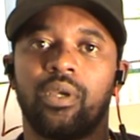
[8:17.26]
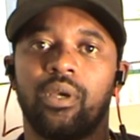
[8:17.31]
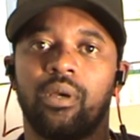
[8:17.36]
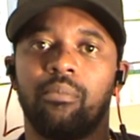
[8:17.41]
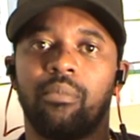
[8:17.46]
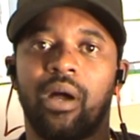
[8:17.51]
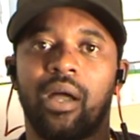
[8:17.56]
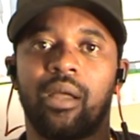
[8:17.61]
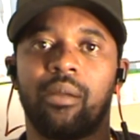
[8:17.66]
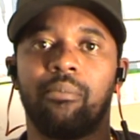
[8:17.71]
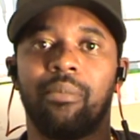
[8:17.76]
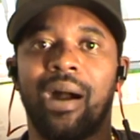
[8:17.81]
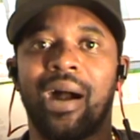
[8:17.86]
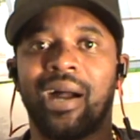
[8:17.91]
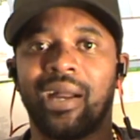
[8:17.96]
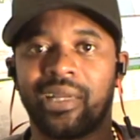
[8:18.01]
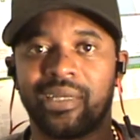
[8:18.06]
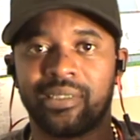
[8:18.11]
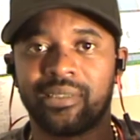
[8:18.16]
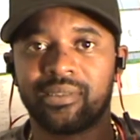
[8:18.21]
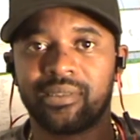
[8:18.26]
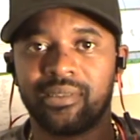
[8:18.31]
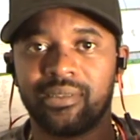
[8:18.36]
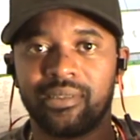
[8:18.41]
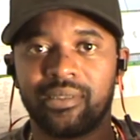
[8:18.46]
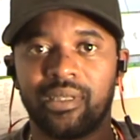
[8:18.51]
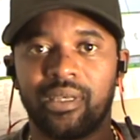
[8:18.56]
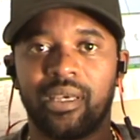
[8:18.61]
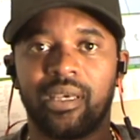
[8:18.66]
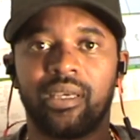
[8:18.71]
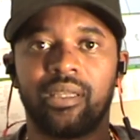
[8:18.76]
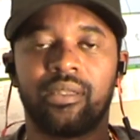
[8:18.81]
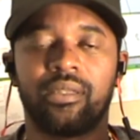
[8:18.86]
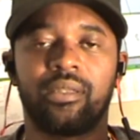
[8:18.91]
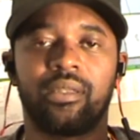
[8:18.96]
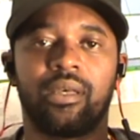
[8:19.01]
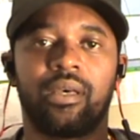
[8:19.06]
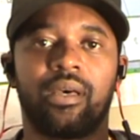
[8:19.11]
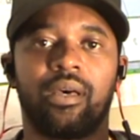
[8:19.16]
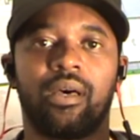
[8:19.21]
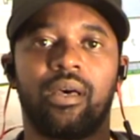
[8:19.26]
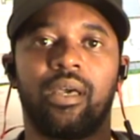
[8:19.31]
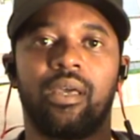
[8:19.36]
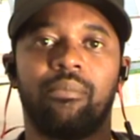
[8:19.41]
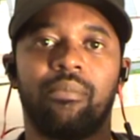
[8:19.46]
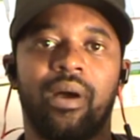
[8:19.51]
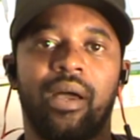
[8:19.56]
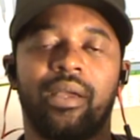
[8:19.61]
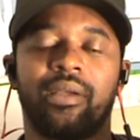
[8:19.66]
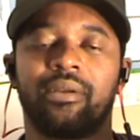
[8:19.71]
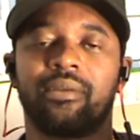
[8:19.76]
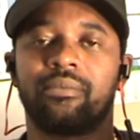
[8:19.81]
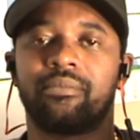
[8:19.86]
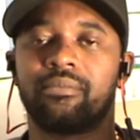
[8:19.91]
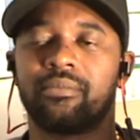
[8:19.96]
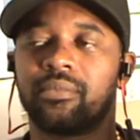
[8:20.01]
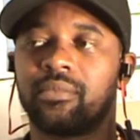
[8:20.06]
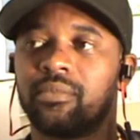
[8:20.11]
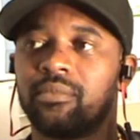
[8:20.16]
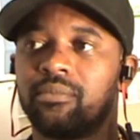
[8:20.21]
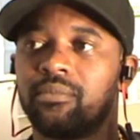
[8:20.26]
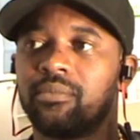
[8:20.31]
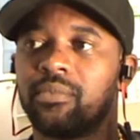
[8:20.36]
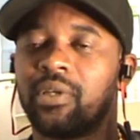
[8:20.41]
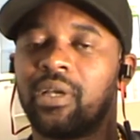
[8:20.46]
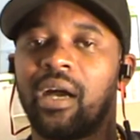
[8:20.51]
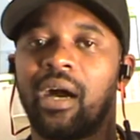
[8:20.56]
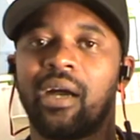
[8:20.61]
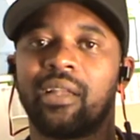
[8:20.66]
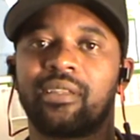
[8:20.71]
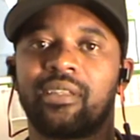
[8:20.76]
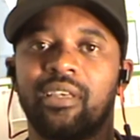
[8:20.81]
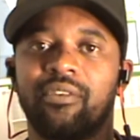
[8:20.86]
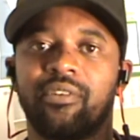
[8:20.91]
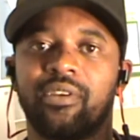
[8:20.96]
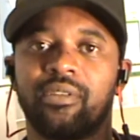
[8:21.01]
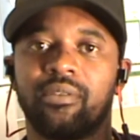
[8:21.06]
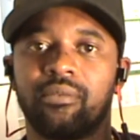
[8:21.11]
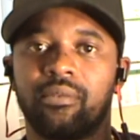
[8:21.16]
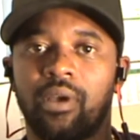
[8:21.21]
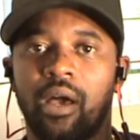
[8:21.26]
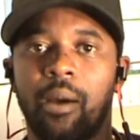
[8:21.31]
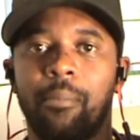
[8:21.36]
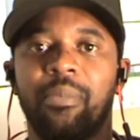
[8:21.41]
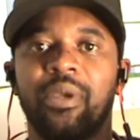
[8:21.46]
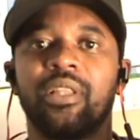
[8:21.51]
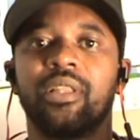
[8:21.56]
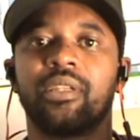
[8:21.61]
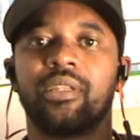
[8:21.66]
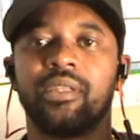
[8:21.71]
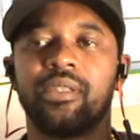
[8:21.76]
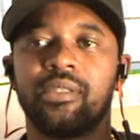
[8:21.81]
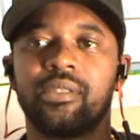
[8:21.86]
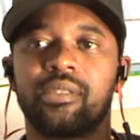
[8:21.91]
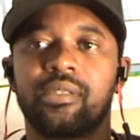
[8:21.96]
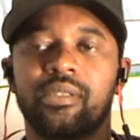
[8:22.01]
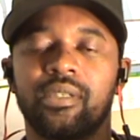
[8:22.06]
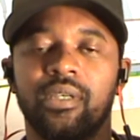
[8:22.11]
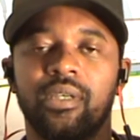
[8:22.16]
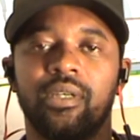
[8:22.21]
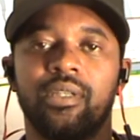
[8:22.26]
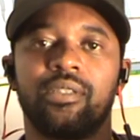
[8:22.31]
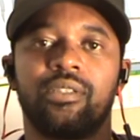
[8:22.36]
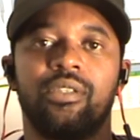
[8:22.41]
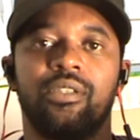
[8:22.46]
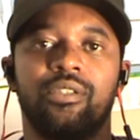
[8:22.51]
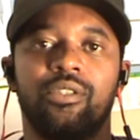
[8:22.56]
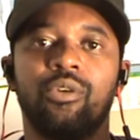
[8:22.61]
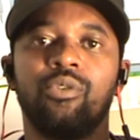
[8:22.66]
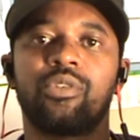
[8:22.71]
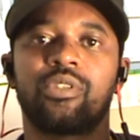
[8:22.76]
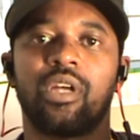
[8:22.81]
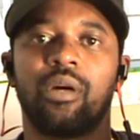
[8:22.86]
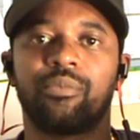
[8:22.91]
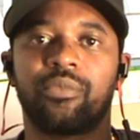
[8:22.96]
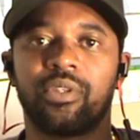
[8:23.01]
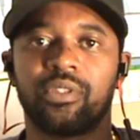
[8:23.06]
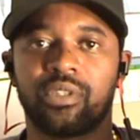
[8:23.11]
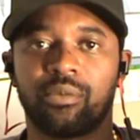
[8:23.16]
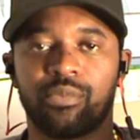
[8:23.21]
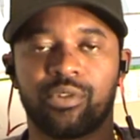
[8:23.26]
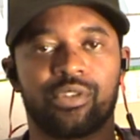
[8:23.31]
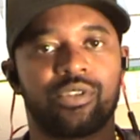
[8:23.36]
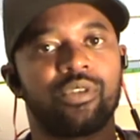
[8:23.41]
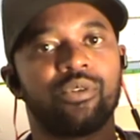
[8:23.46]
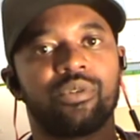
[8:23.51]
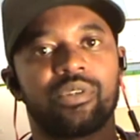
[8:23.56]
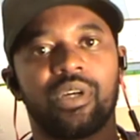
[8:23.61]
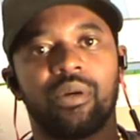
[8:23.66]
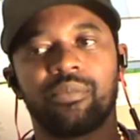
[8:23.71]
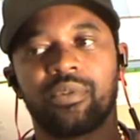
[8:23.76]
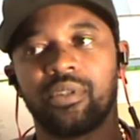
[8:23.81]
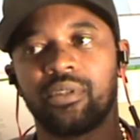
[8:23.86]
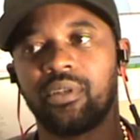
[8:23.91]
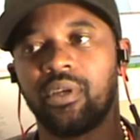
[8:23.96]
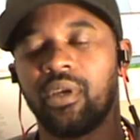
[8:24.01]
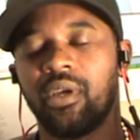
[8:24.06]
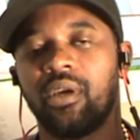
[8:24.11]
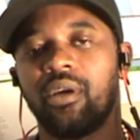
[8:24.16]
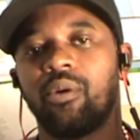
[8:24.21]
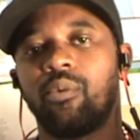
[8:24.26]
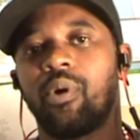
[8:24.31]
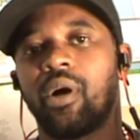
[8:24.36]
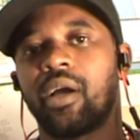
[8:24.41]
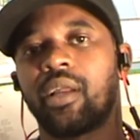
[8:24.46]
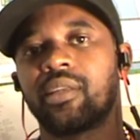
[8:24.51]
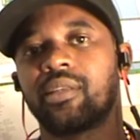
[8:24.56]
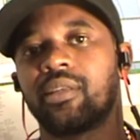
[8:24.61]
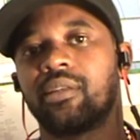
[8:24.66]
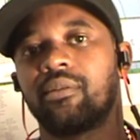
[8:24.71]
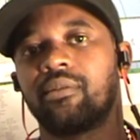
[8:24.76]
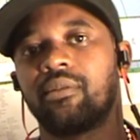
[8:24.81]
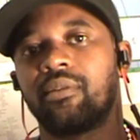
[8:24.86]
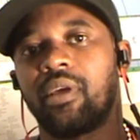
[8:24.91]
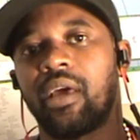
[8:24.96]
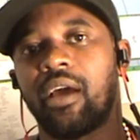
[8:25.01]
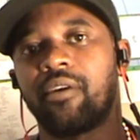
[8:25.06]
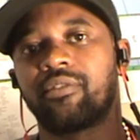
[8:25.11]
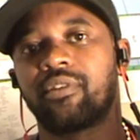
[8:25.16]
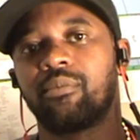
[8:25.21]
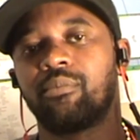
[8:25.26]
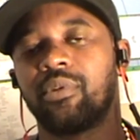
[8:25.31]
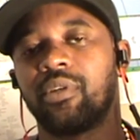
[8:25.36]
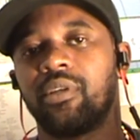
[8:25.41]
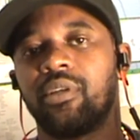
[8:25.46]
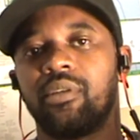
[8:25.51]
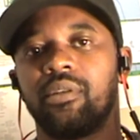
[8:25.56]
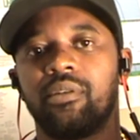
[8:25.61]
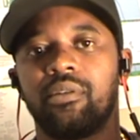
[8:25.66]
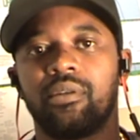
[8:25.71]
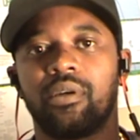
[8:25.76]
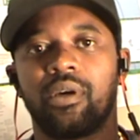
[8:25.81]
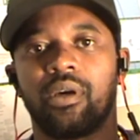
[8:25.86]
my mind and my God-given abilities to do something, to pursue something, why does it have to be